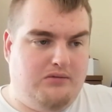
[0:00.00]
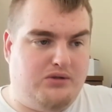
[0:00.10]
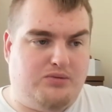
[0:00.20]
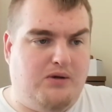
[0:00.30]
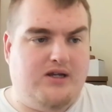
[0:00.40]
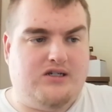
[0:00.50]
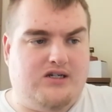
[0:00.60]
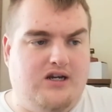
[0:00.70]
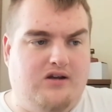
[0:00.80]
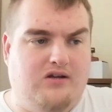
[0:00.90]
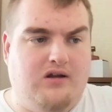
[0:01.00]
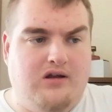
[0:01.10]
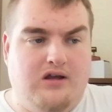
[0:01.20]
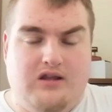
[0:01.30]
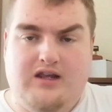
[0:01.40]
But Spurs, you know,
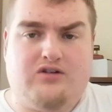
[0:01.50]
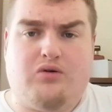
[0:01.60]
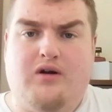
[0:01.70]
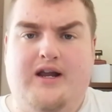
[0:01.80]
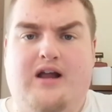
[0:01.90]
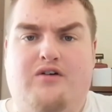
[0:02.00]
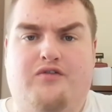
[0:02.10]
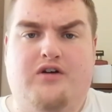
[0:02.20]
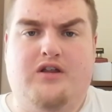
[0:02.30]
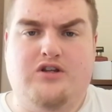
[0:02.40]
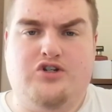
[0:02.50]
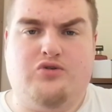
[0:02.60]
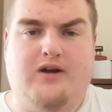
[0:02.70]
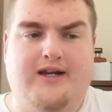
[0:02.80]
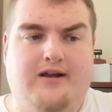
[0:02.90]
they're crying out for another
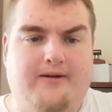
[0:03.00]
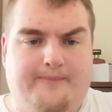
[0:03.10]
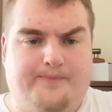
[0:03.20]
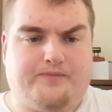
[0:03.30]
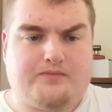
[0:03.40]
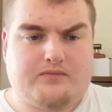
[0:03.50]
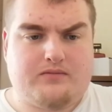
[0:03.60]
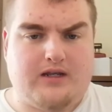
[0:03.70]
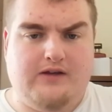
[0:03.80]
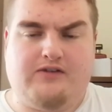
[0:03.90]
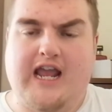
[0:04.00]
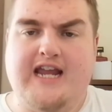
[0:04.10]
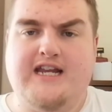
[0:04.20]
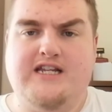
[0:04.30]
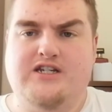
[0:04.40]
striker. If
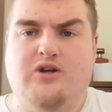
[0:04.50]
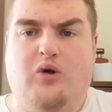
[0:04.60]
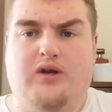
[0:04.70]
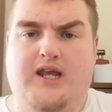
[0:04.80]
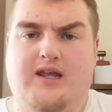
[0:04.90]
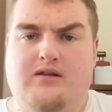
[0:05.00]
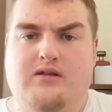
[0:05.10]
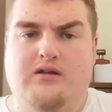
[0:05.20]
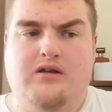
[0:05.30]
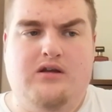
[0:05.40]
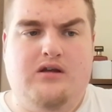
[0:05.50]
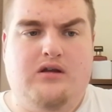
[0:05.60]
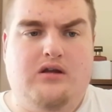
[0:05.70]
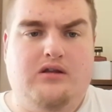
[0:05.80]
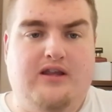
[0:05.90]
Kane isn't on it,
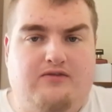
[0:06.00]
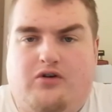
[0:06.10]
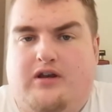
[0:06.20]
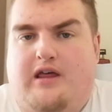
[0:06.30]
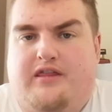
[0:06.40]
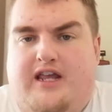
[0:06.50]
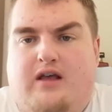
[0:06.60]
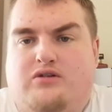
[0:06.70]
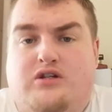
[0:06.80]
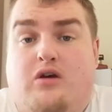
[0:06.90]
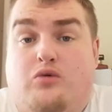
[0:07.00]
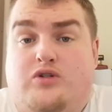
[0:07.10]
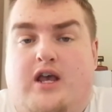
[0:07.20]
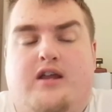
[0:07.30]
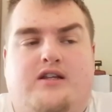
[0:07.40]
they've got nothing else, no
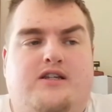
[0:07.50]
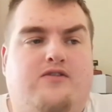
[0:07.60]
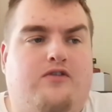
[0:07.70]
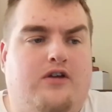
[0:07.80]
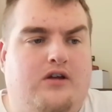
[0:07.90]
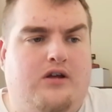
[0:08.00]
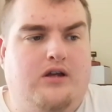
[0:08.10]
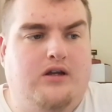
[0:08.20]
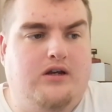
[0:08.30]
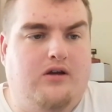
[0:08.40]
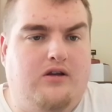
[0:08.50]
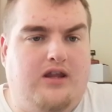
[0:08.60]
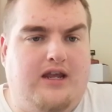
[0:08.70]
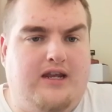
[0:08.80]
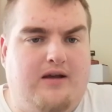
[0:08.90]
alternative. You know,
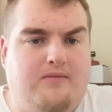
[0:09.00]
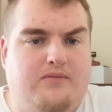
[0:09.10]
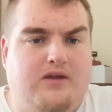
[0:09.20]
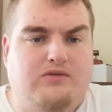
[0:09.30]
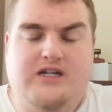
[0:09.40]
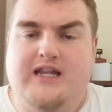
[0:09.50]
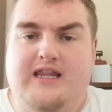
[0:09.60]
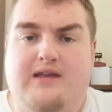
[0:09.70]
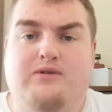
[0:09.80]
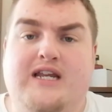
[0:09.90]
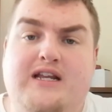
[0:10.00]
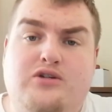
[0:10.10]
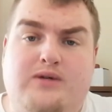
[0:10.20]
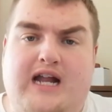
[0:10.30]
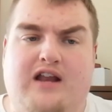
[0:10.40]
they were
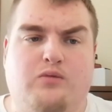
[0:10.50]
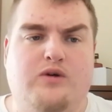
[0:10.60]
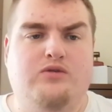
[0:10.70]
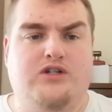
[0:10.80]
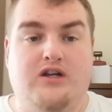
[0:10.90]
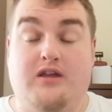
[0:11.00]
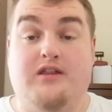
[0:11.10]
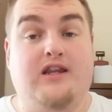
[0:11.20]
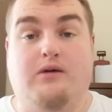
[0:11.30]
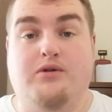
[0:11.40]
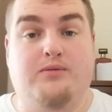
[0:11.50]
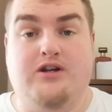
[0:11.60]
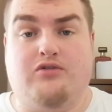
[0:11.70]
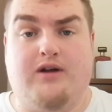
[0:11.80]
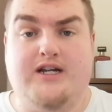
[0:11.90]
linked with Callum Wilson. I think that would have been
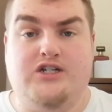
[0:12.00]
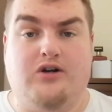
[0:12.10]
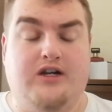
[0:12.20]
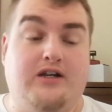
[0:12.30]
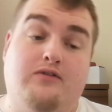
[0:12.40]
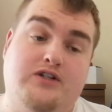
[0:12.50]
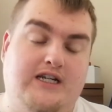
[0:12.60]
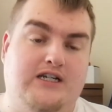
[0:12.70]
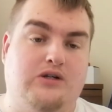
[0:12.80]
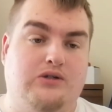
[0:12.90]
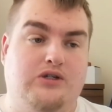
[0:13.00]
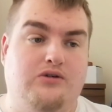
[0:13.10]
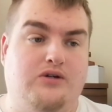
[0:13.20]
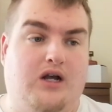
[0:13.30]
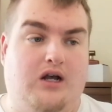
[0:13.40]
a great signing. Obviously, he's gone to
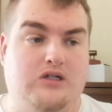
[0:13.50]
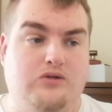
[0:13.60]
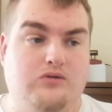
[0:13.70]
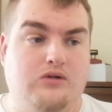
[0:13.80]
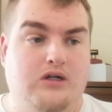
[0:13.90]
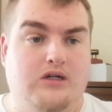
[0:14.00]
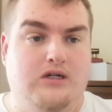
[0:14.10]
Newcastle.